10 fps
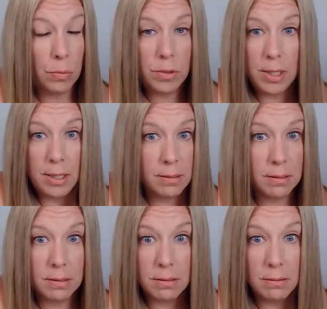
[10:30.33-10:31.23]

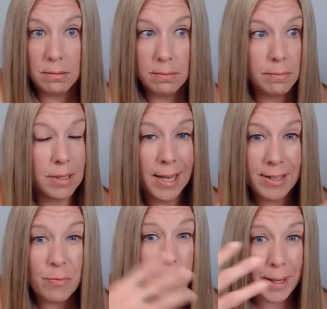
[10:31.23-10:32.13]
these kind
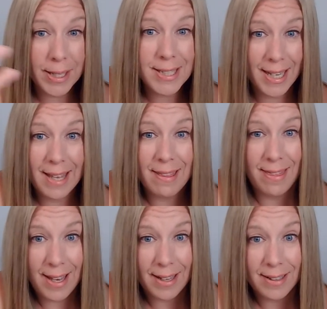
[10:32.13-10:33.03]
of big ticket
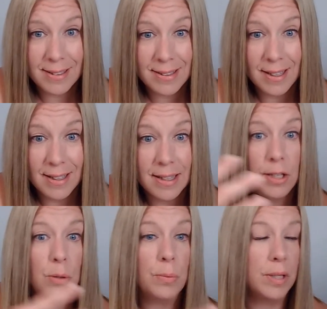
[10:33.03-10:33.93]
things,
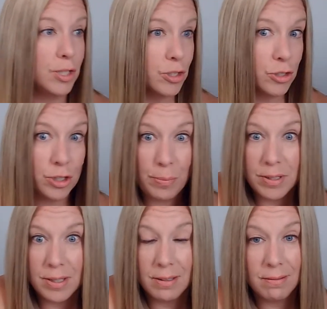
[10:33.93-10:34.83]
like your relationship
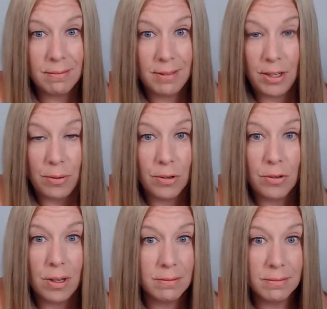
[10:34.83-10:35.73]
isn't, you're
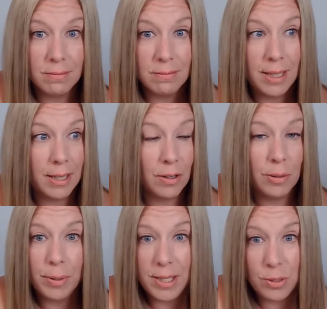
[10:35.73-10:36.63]
not in a good
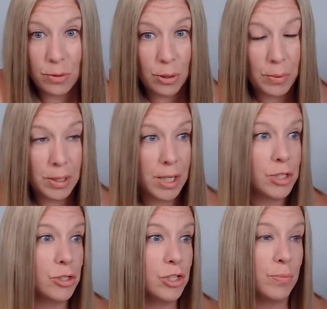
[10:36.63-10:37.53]
place with your
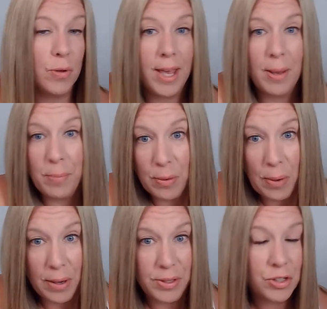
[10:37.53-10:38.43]
relationship. You can't be
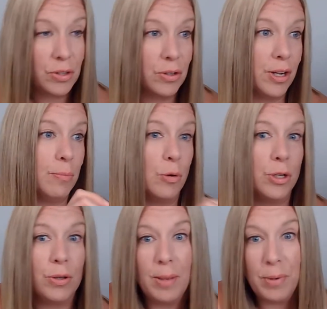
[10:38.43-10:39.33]
around each other anymore. You
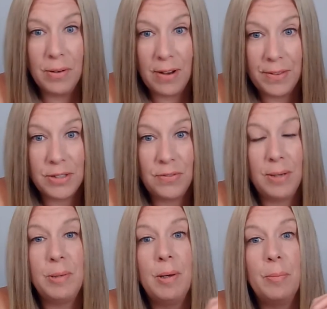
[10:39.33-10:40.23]
can't be around this
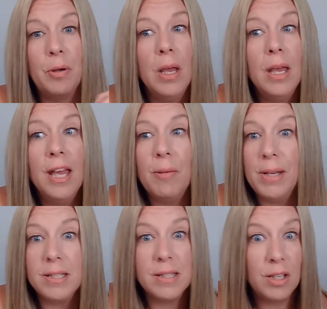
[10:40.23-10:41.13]
family member. It
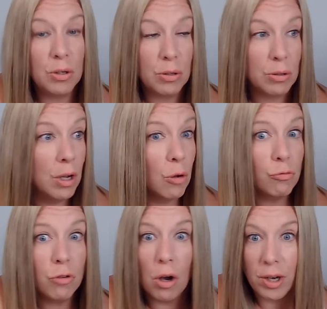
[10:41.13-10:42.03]
means that you're
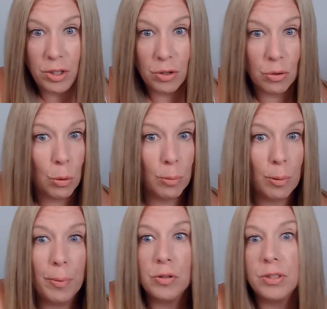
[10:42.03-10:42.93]
wrong and you're a horrible
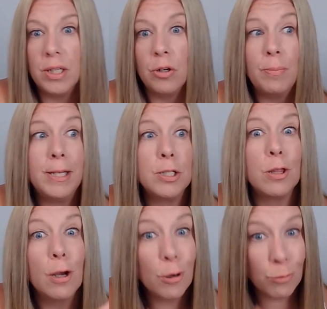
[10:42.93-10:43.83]
person, or it means
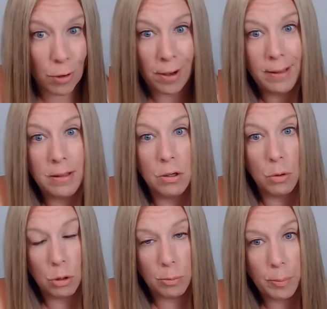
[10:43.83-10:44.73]
they're wrong and they're a
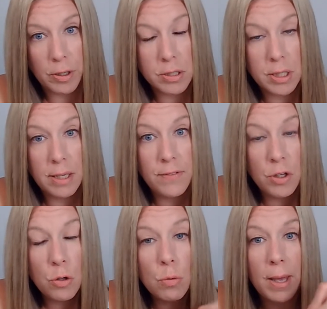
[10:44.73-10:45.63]
horrible person. If
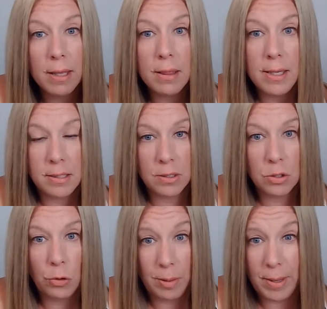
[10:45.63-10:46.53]
you make these
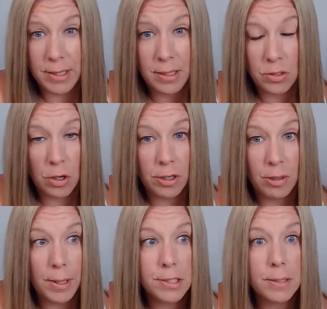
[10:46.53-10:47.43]
disagreements and these
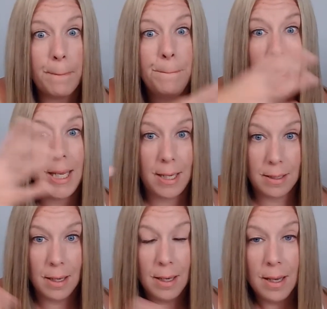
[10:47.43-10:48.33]
arguments
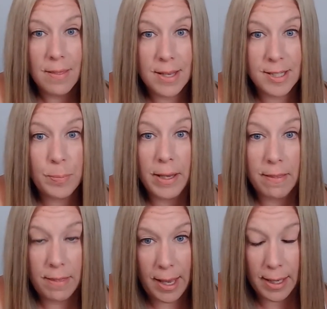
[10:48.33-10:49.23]
mean these big
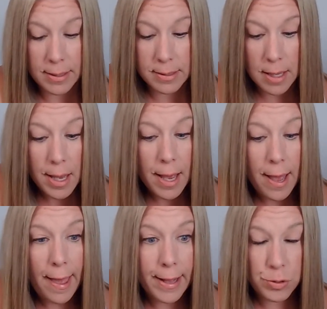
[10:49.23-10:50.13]
things,
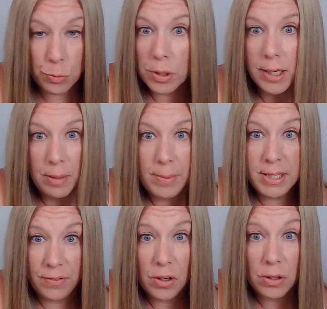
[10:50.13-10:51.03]
it's really going to be
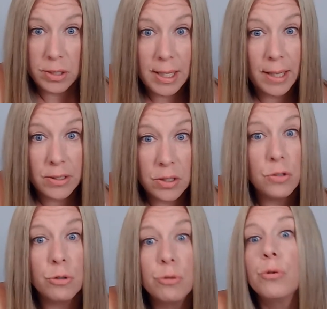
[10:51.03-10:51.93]
difficult to get to the
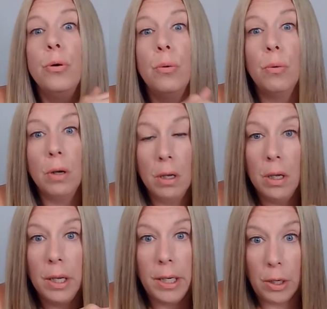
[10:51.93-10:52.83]
true,
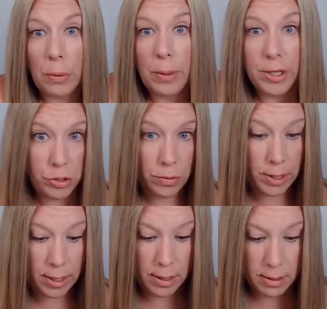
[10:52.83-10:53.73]
issue
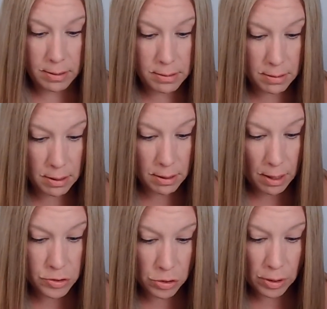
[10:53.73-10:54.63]
that is
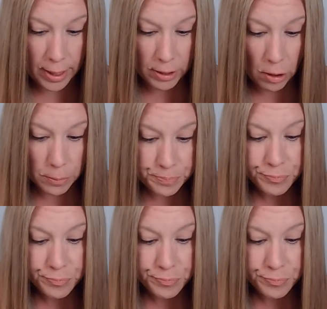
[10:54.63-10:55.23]
underlying it all.